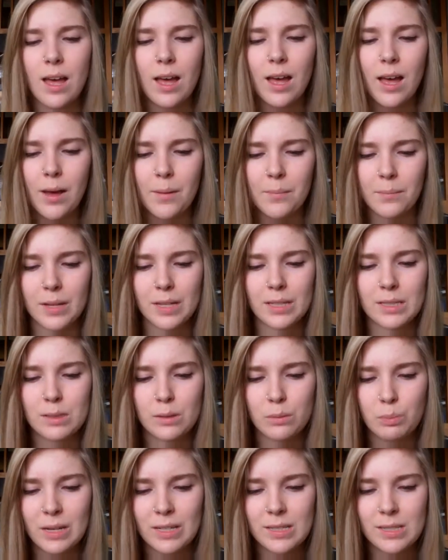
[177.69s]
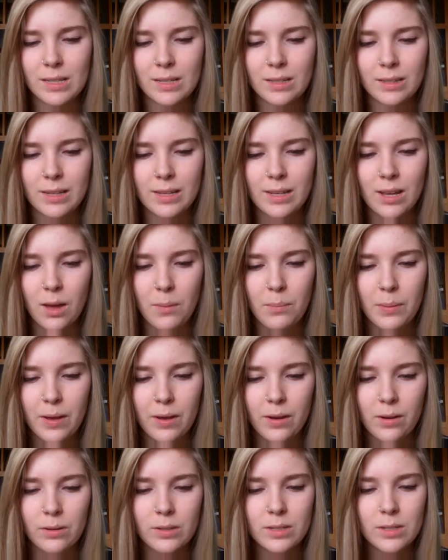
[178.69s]
It's basically
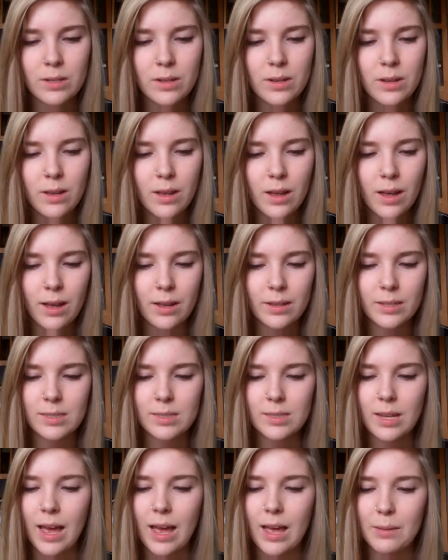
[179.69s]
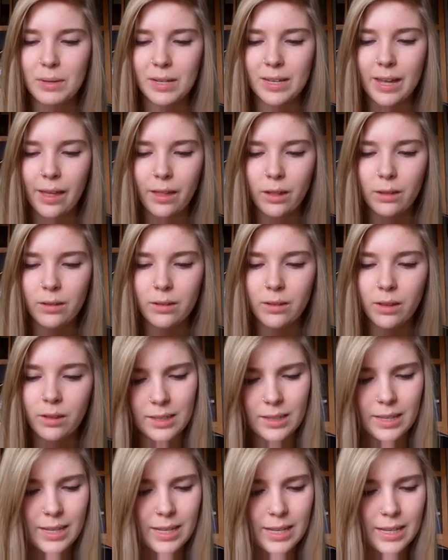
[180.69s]
about this guy, Mikhail.
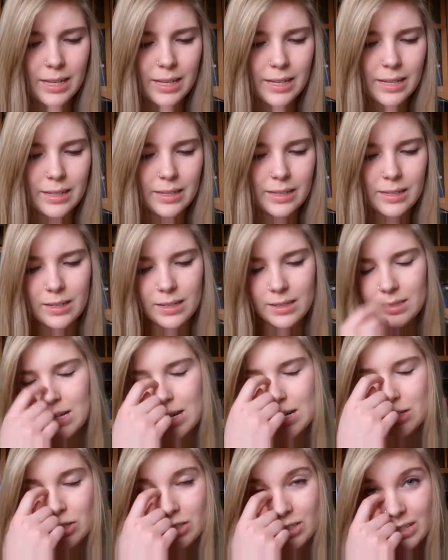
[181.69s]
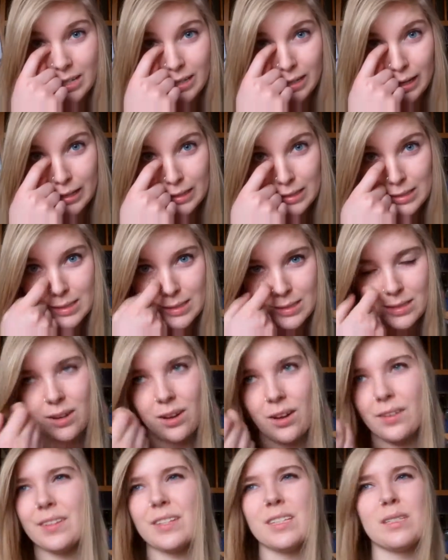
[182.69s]
He essentially gets
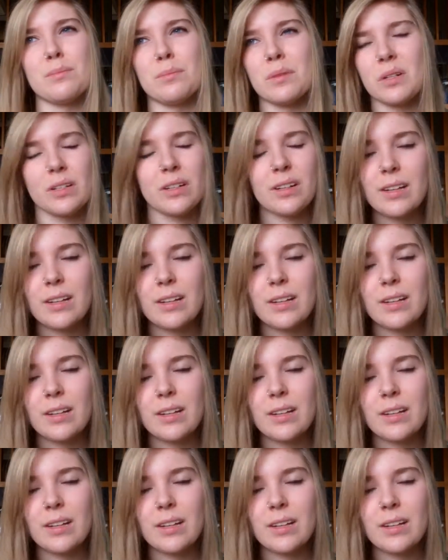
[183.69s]
on this murder